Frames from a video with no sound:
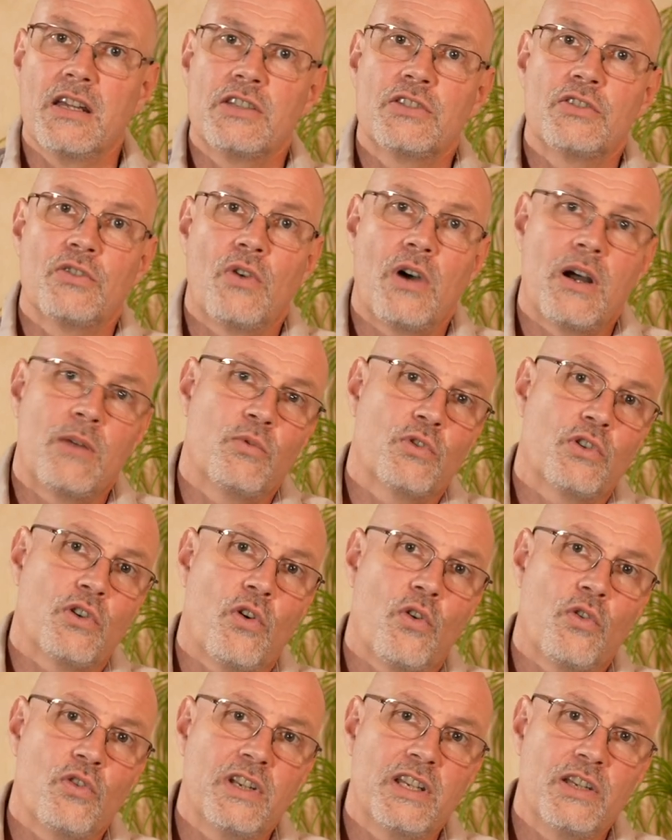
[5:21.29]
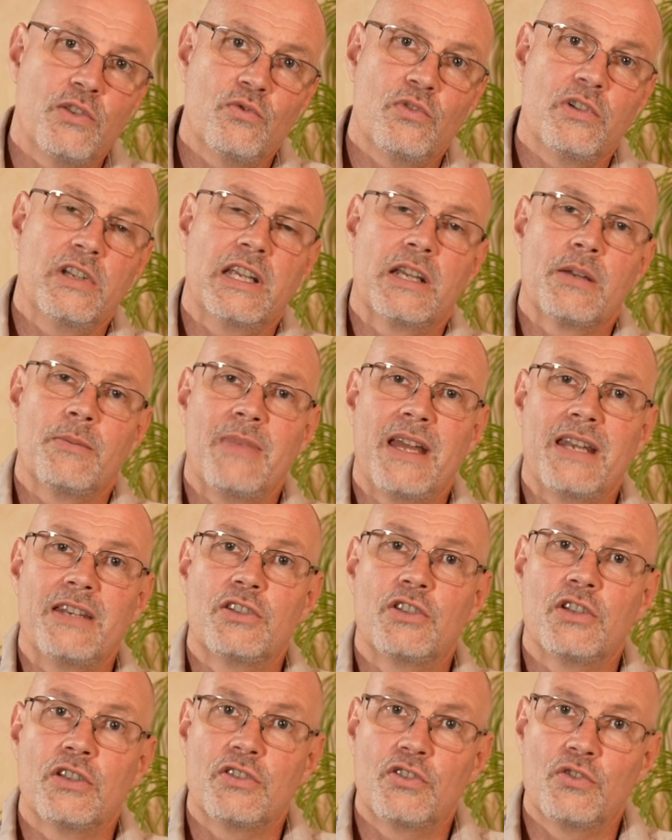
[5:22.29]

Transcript: So I would only recommend